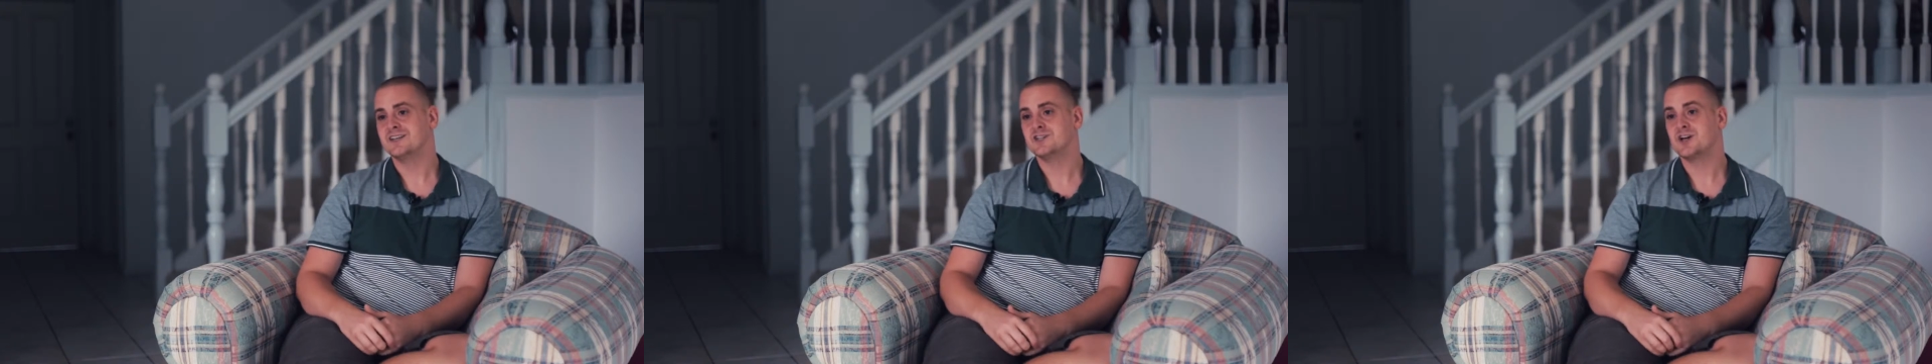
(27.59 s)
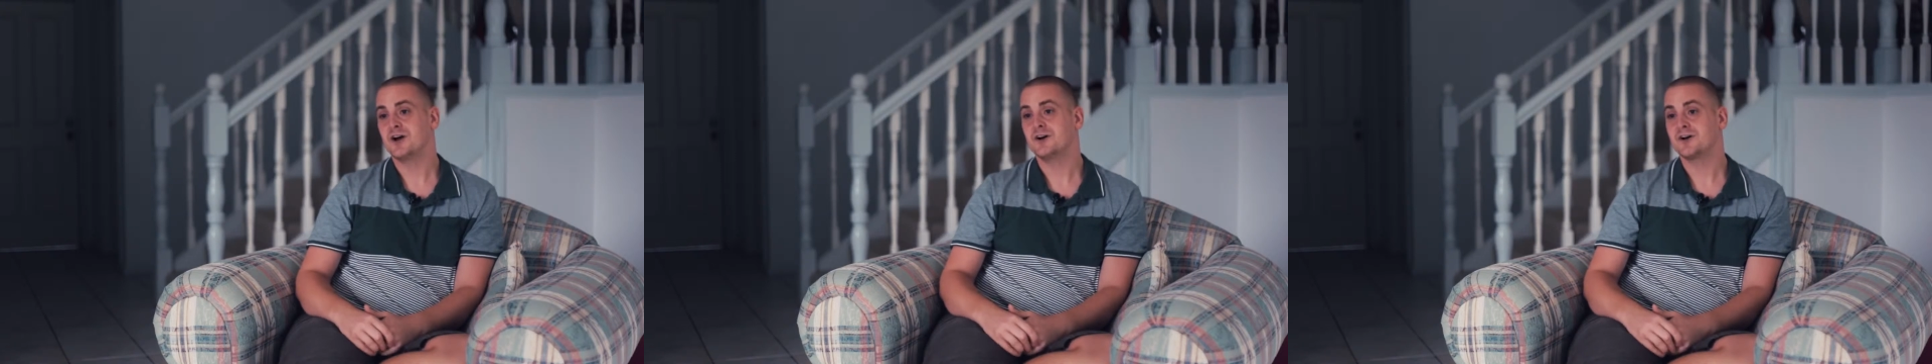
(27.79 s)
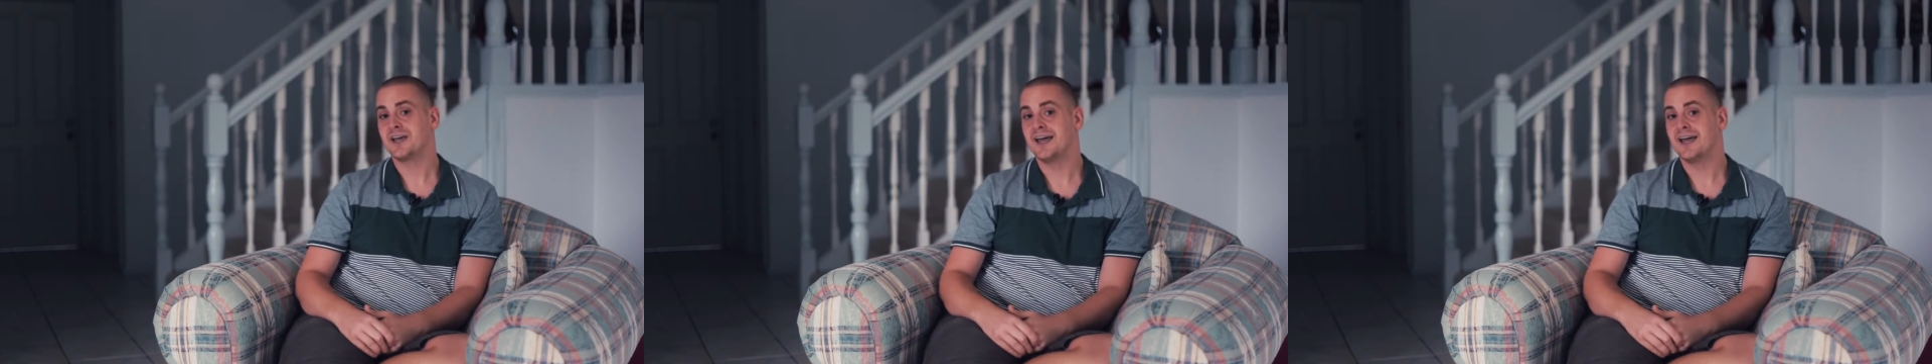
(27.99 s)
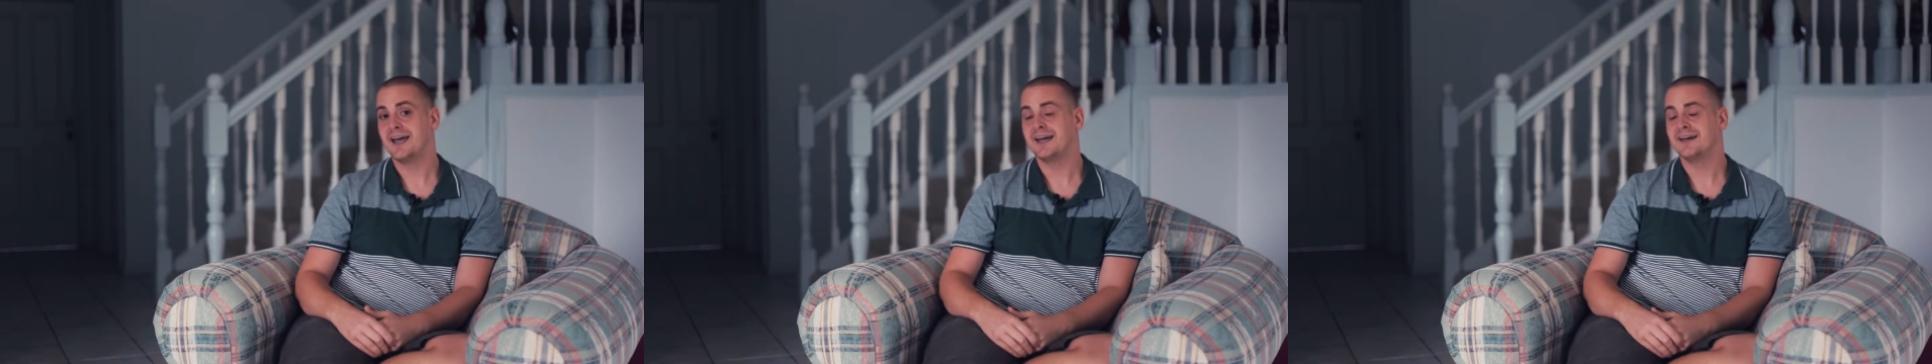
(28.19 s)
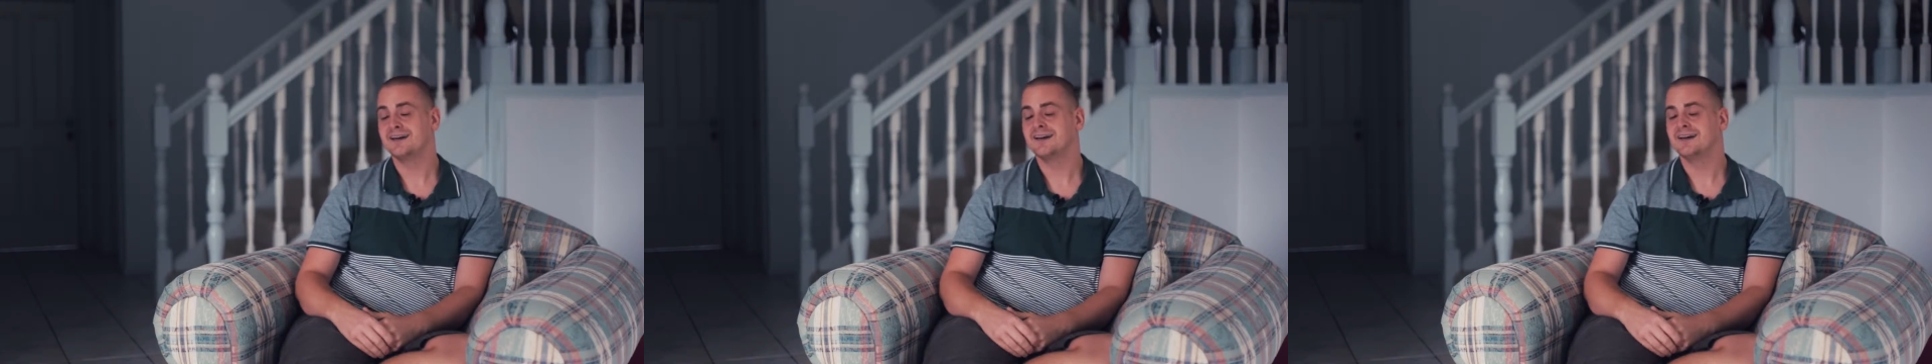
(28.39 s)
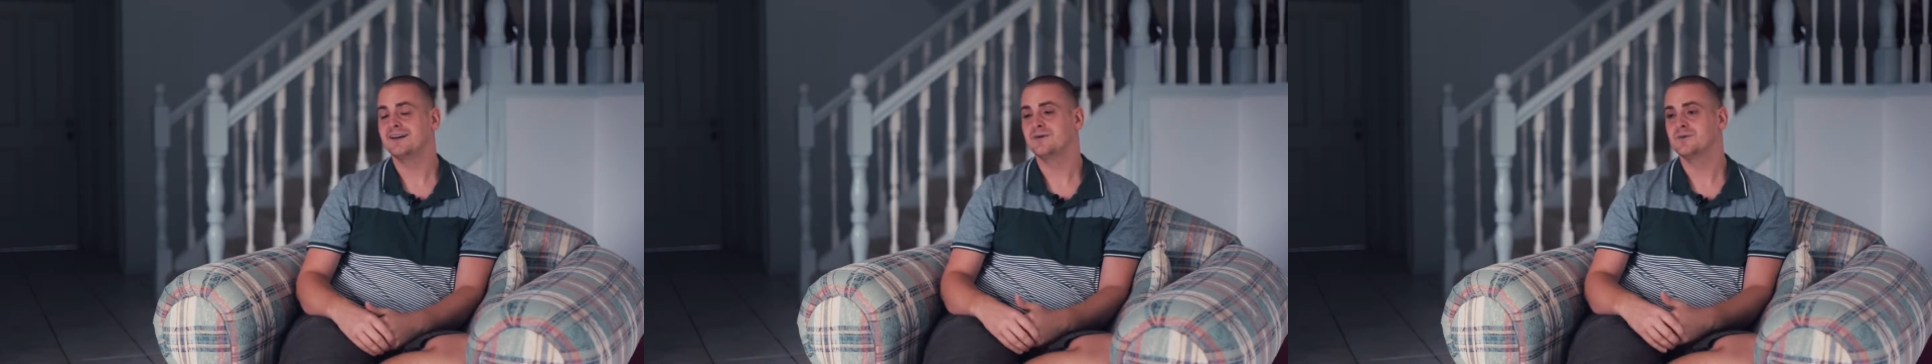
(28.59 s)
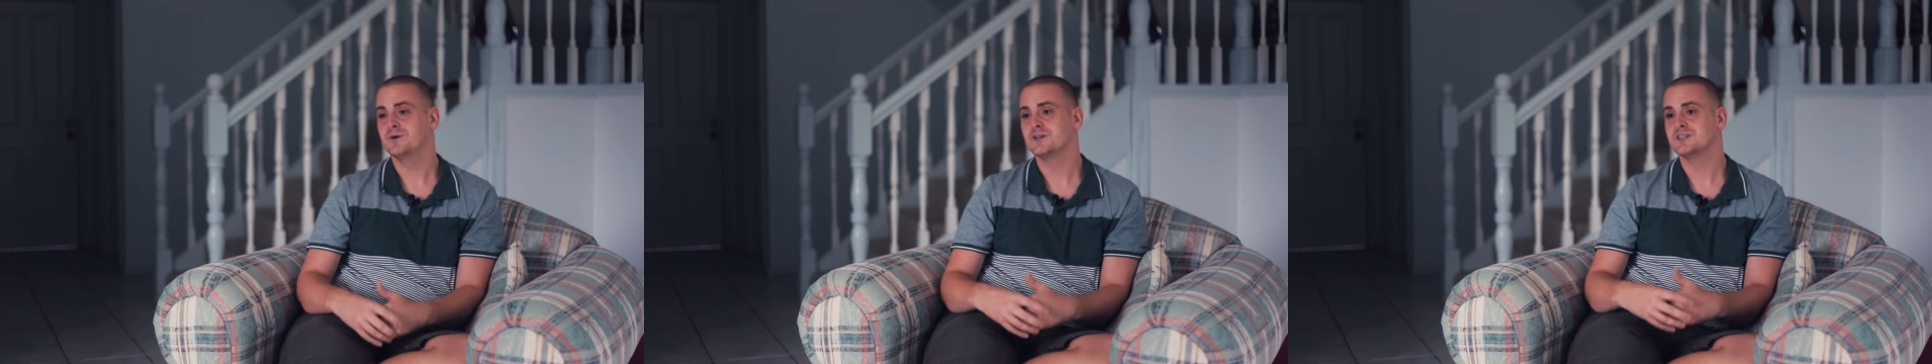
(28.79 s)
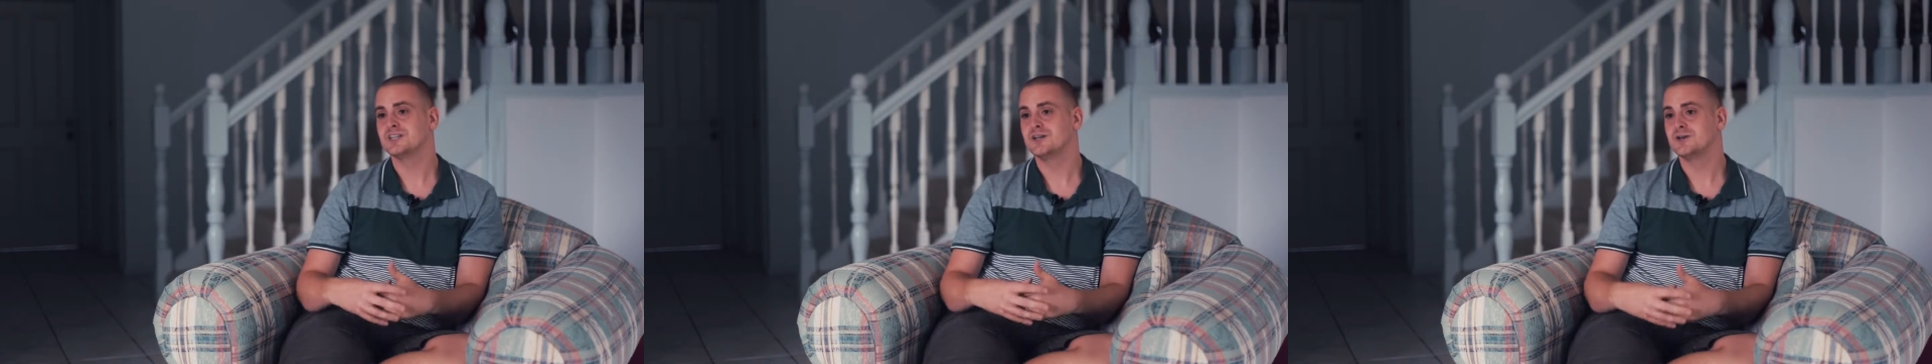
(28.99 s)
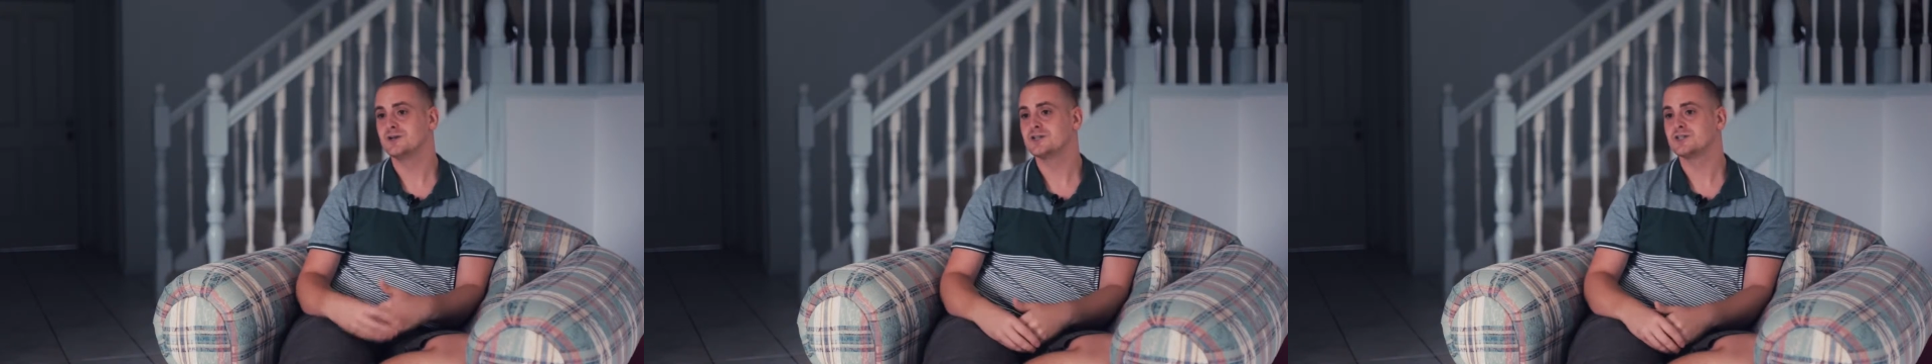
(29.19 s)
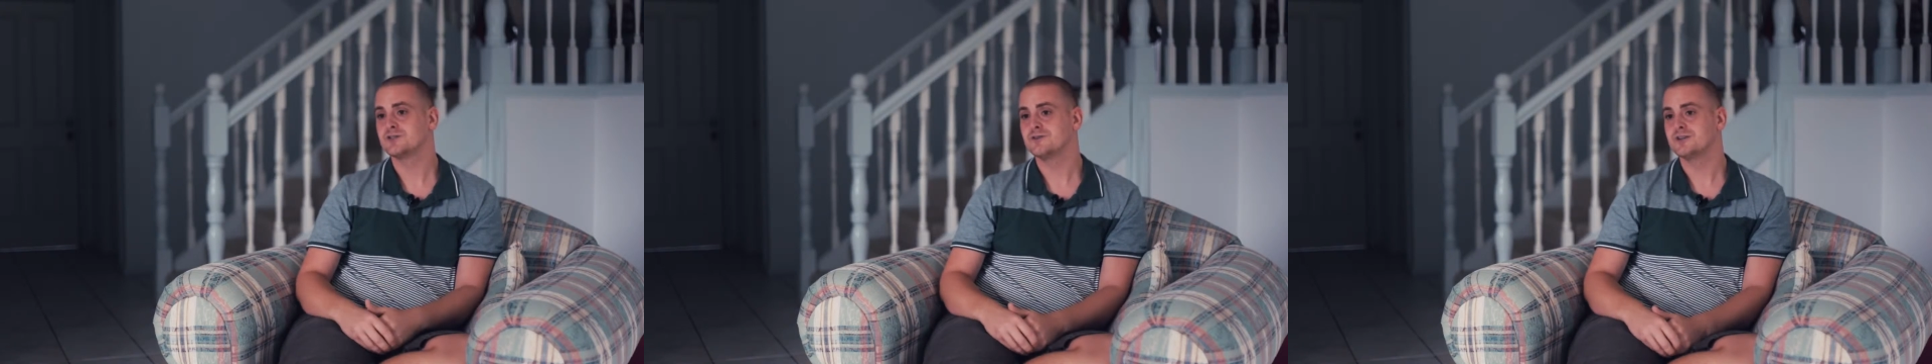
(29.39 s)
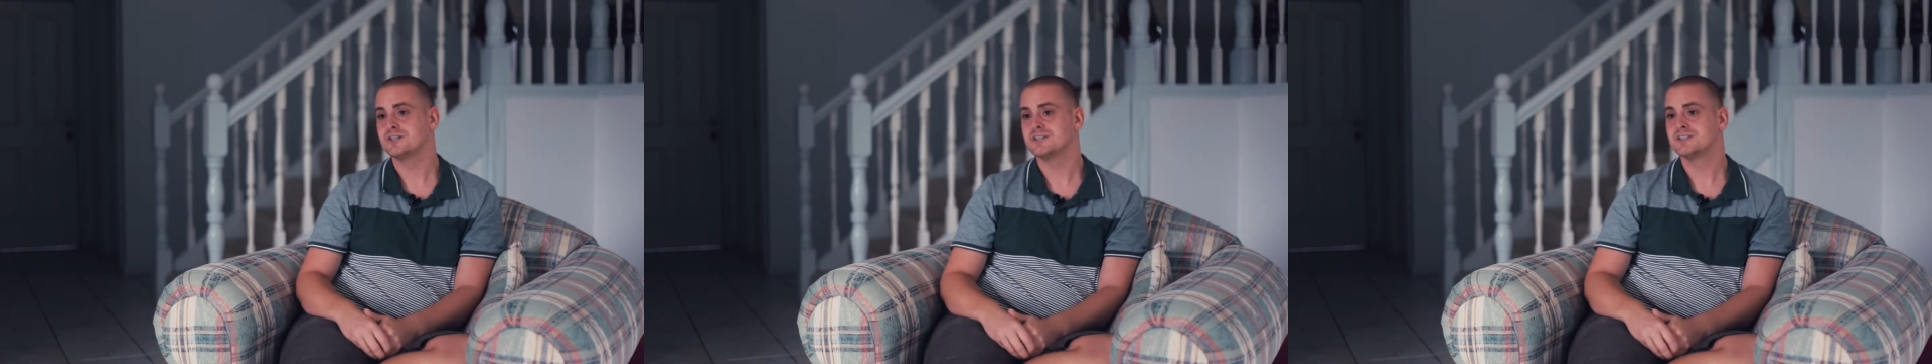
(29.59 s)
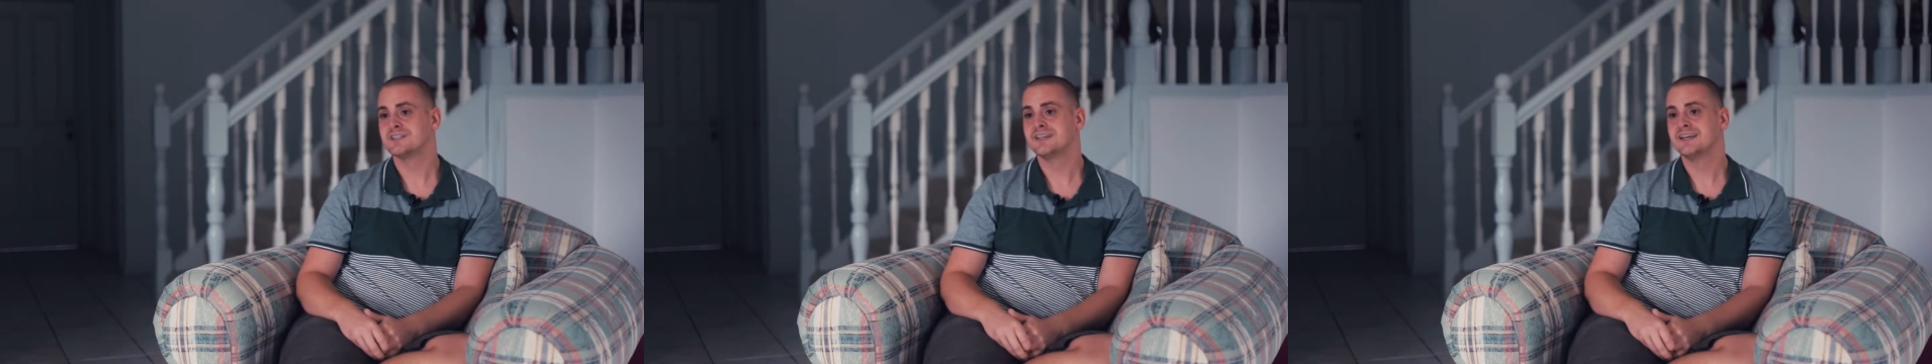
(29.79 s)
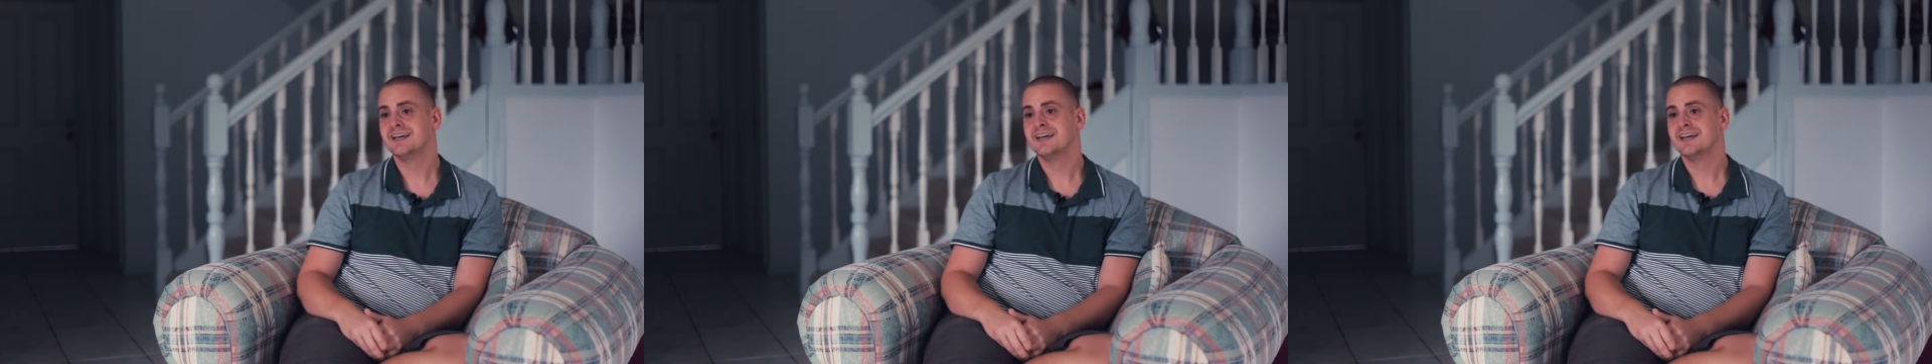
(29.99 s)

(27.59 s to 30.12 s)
childcare and worked in nurseries.